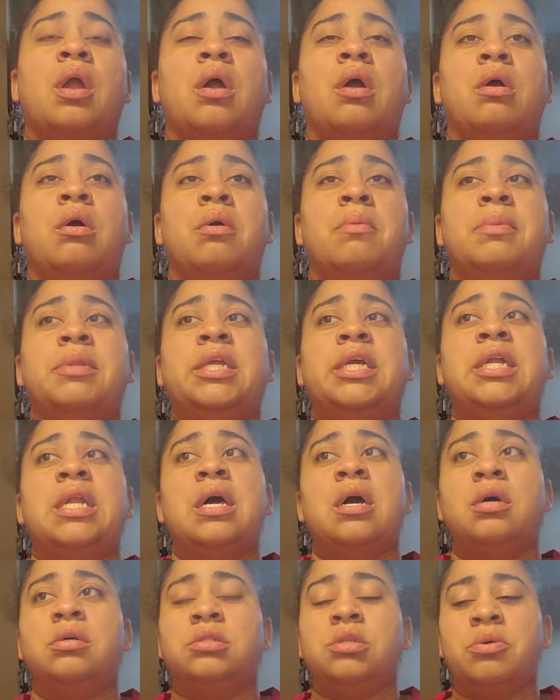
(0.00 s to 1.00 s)
Then
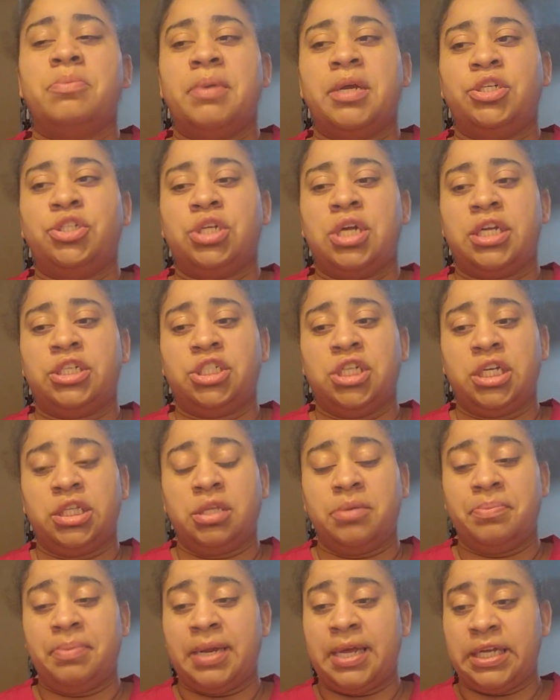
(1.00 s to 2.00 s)
I also make sure I check
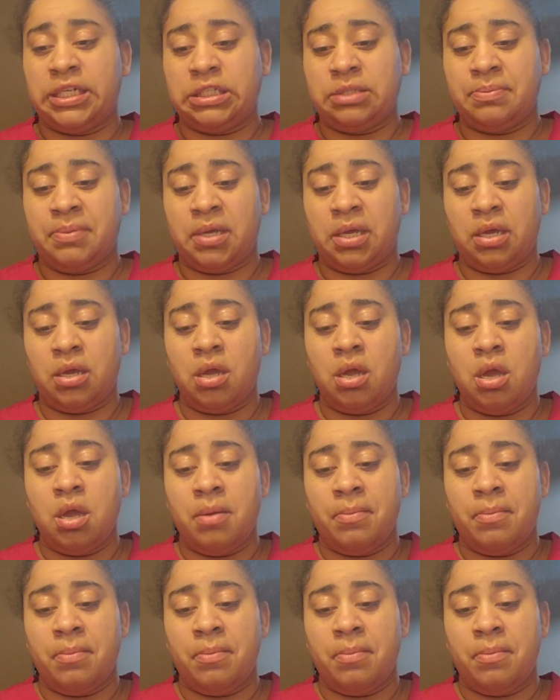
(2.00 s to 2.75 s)
the placement,